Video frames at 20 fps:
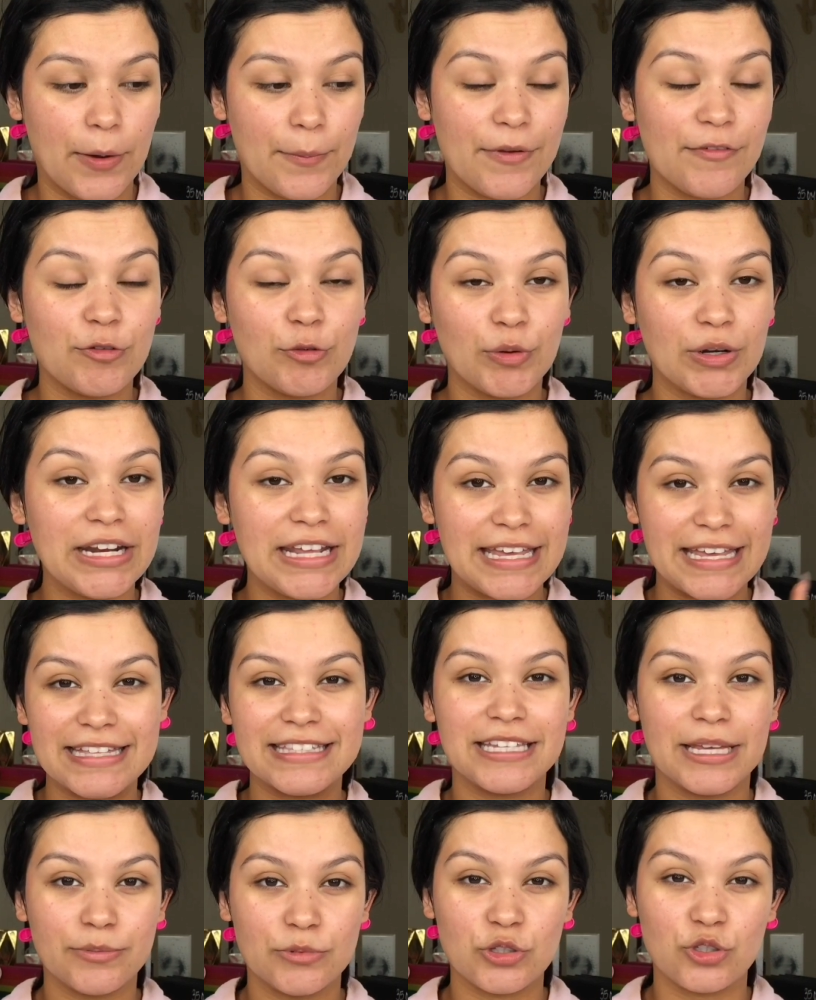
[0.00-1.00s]
If you want an
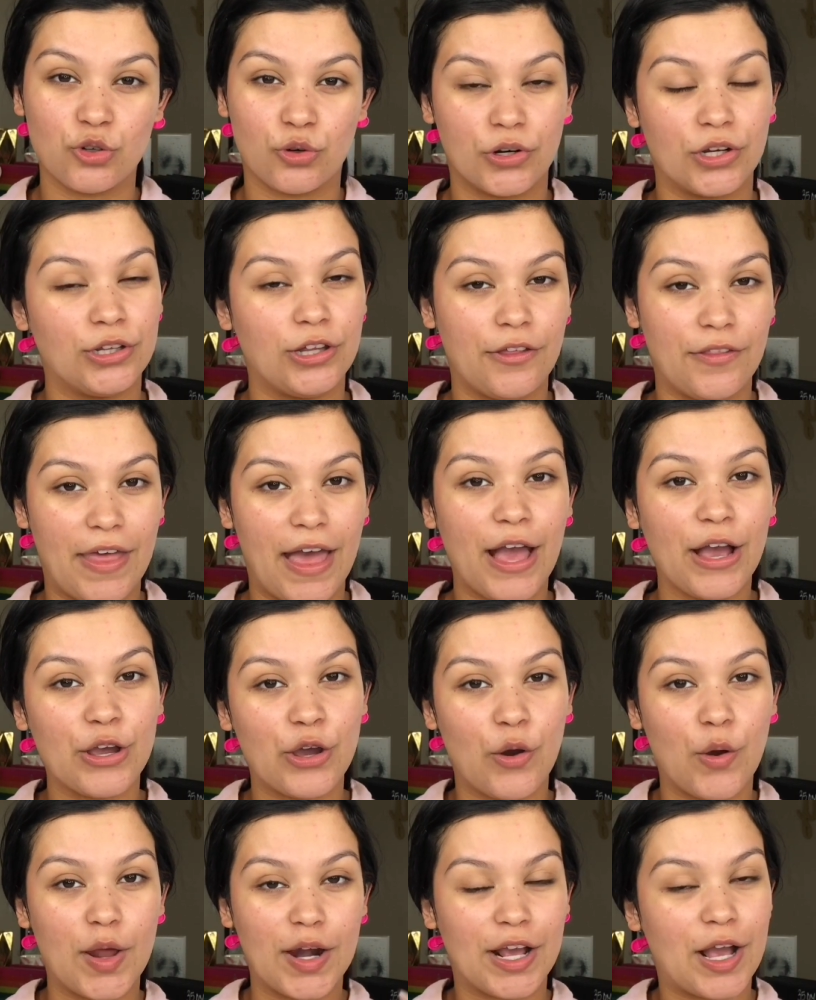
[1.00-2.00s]
in-depth tutorial on that,
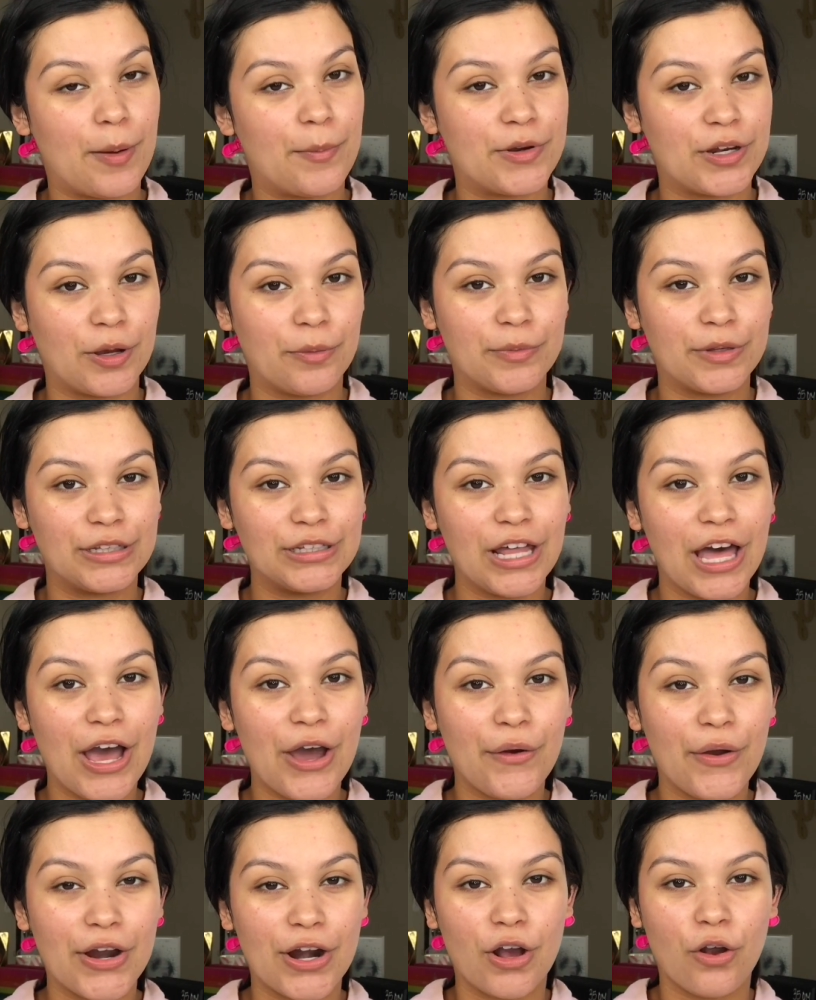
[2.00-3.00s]
go ahead and comment down
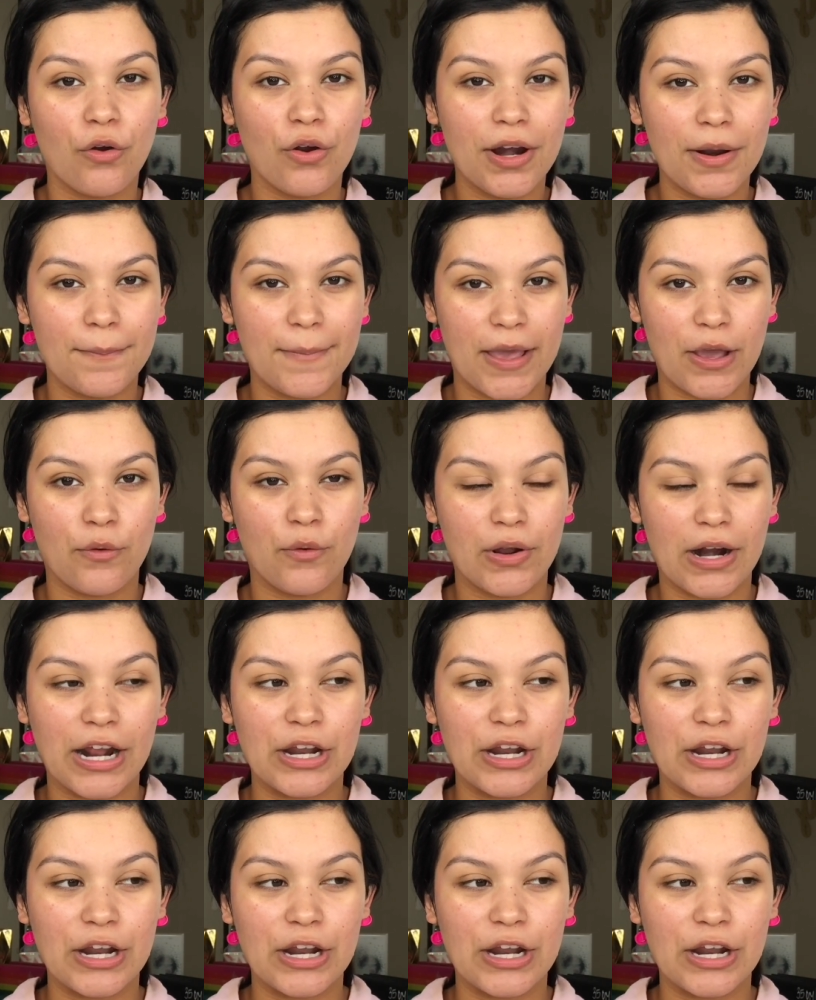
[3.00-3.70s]
below, and I'll go ahead and make one.